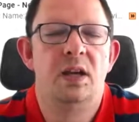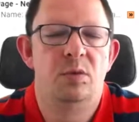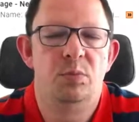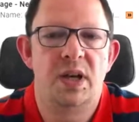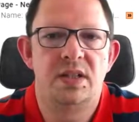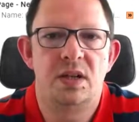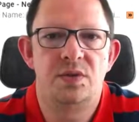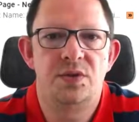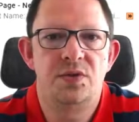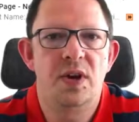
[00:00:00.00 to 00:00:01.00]
Might sound
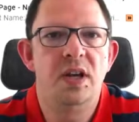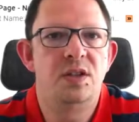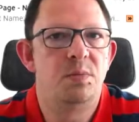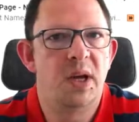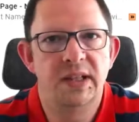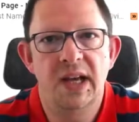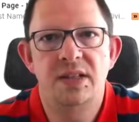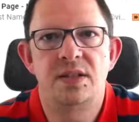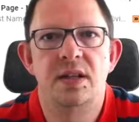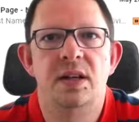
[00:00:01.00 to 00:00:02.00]
strange, but
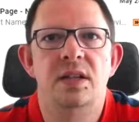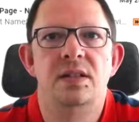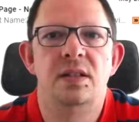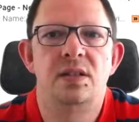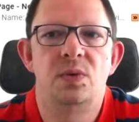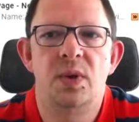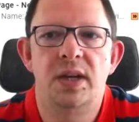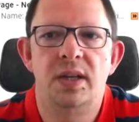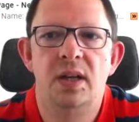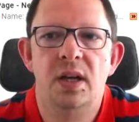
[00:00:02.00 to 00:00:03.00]
that's the easiest
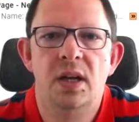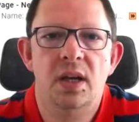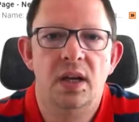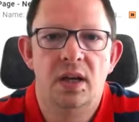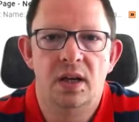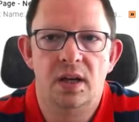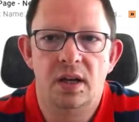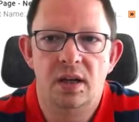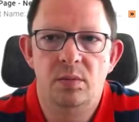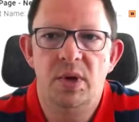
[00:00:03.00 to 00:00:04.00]
way.
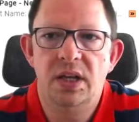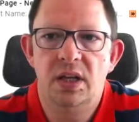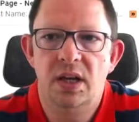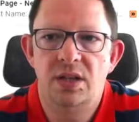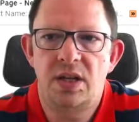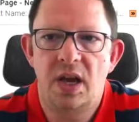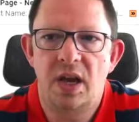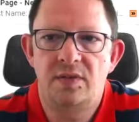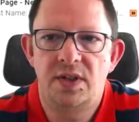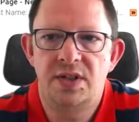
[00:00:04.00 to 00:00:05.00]
In my case, I
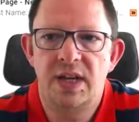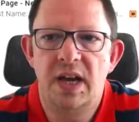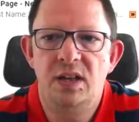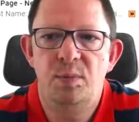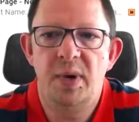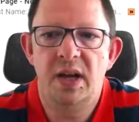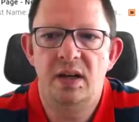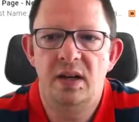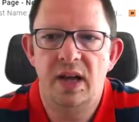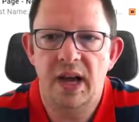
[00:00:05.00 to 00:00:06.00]
have the side
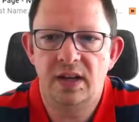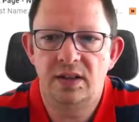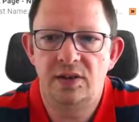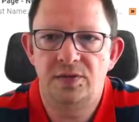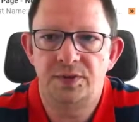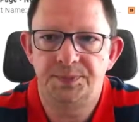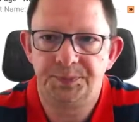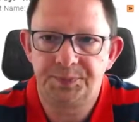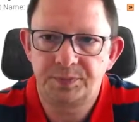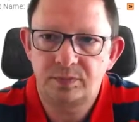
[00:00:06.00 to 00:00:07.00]
panel active,
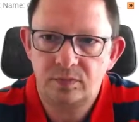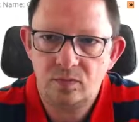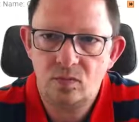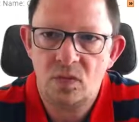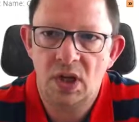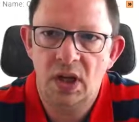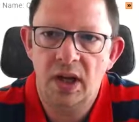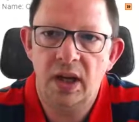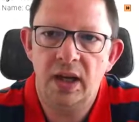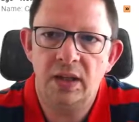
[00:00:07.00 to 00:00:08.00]

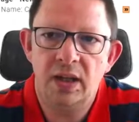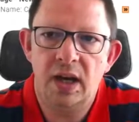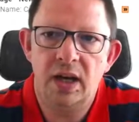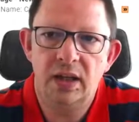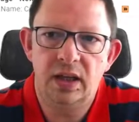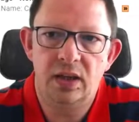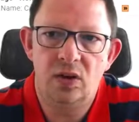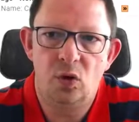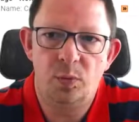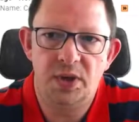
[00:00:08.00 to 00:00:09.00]
and I can
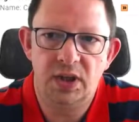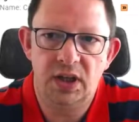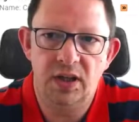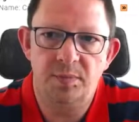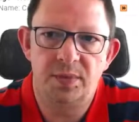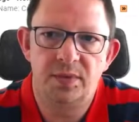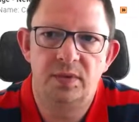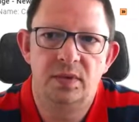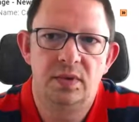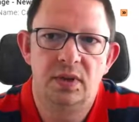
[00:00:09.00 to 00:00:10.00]
open Keep
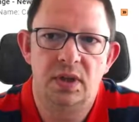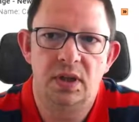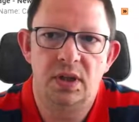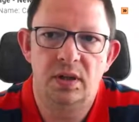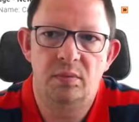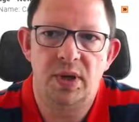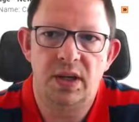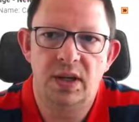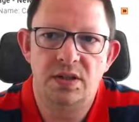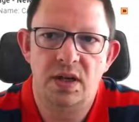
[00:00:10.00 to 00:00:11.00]
by
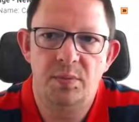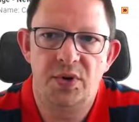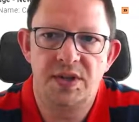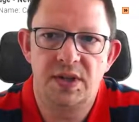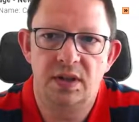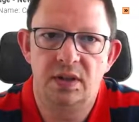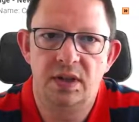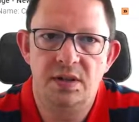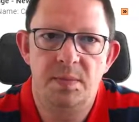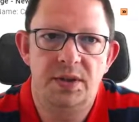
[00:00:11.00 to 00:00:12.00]
easily pressing
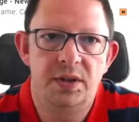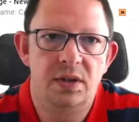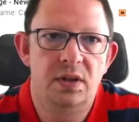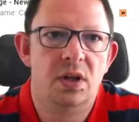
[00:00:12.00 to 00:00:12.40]
this button,